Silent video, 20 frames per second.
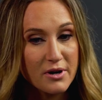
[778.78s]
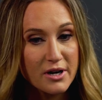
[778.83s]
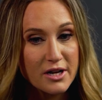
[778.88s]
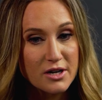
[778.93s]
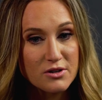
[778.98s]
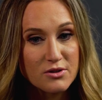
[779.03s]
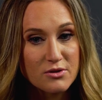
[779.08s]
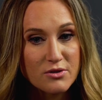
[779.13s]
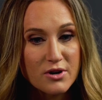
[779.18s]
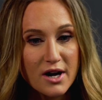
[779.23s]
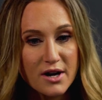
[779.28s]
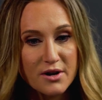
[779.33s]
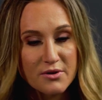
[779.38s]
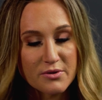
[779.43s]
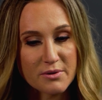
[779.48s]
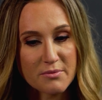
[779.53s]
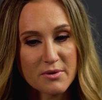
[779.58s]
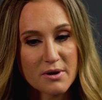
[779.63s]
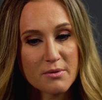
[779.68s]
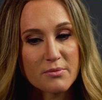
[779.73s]
but you got to
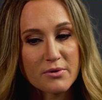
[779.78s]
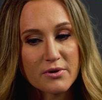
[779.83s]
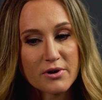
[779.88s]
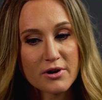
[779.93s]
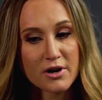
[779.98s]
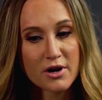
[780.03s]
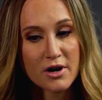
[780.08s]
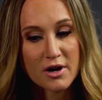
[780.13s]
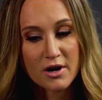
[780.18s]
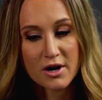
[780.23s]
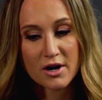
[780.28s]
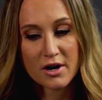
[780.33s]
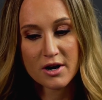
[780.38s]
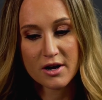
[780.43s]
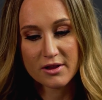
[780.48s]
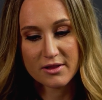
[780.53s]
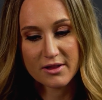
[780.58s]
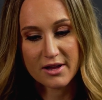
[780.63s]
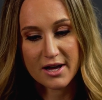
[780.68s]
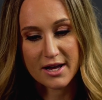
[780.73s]
remember,
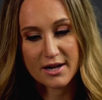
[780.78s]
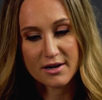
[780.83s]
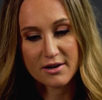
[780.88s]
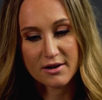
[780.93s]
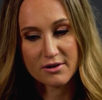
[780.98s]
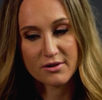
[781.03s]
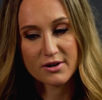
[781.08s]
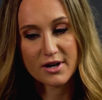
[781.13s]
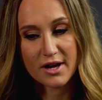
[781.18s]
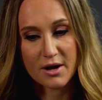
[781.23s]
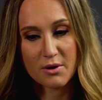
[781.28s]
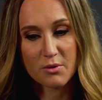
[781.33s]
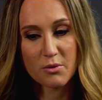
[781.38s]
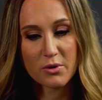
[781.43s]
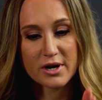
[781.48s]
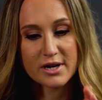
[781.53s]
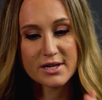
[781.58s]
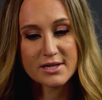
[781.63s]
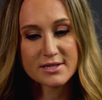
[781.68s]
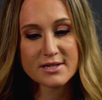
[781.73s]
like, okay,
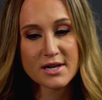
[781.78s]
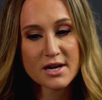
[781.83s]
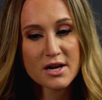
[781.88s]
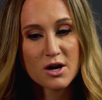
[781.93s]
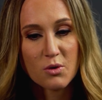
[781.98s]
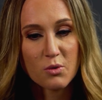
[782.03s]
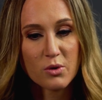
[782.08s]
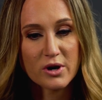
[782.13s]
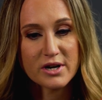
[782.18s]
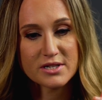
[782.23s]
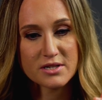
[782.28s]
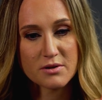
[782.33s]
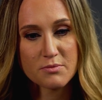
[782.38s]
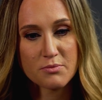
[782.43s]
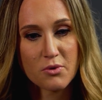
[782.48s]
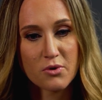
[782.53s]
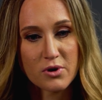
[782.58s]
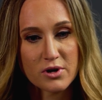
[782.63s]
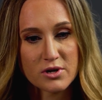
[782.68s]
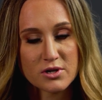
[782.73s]
what is
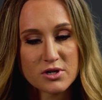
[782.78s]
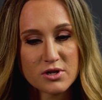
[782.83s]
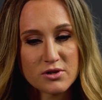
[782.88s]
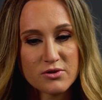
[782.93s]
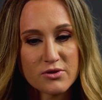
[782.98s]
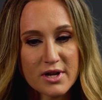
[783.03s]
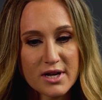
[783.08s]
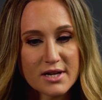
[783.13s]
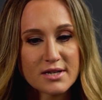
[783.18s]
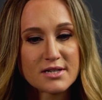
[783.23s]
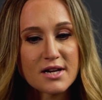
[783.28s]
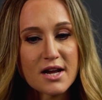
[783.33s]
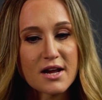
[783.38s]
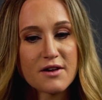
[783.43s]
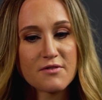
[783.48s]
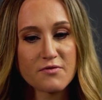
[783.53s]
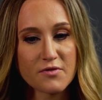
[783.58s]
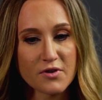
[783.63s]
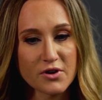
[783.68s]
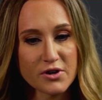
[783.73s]
important to you that
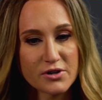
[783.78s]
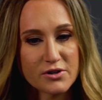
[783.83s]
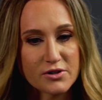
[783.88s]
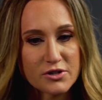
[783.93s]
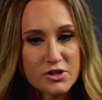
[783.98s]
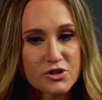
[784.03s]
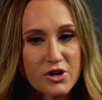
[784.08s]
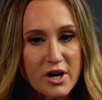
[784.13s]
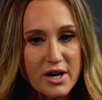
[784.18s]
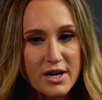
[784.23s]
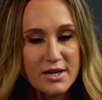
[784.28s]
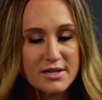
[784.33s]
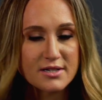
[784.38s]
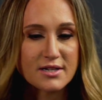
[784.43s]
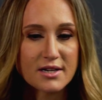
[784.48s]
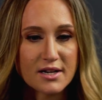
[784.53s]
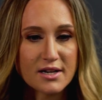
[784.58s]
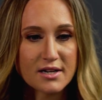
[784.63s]
day for your training to